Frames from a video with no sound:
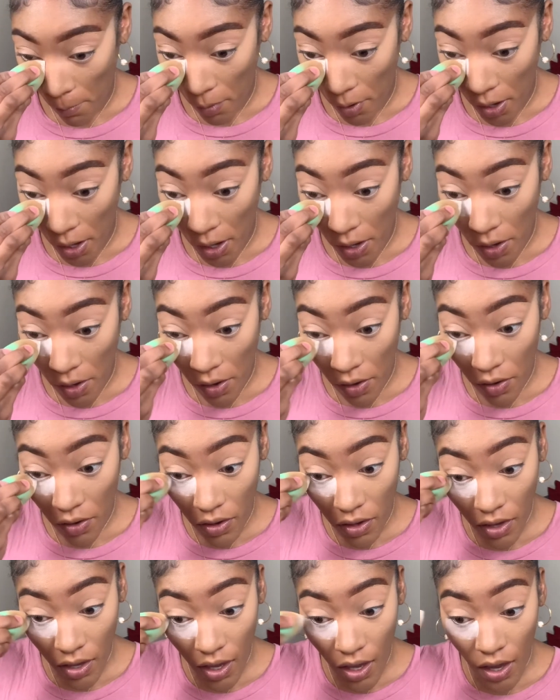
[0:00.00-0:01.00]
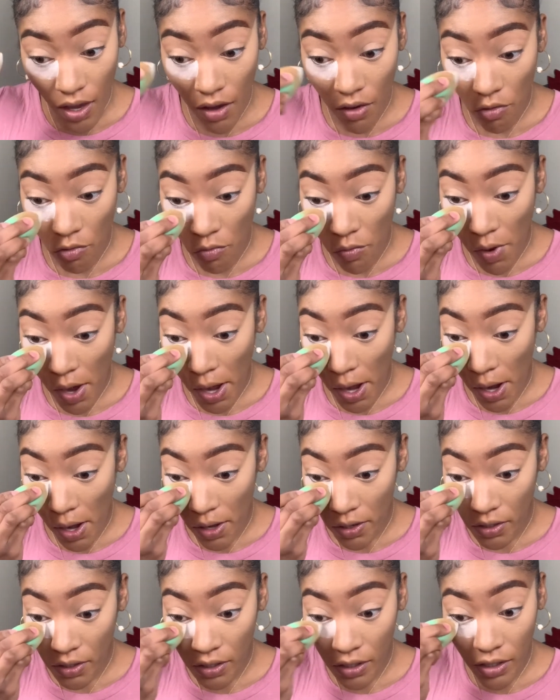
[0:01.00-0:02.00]
and just sit right
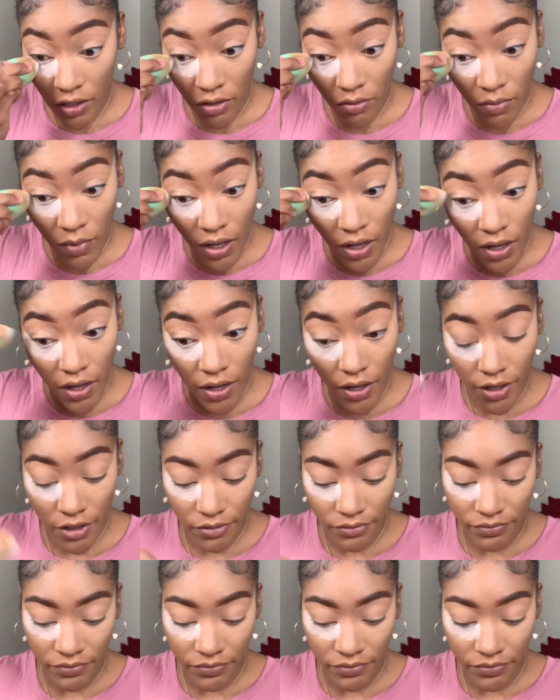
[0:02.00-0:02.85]
underneath my eye.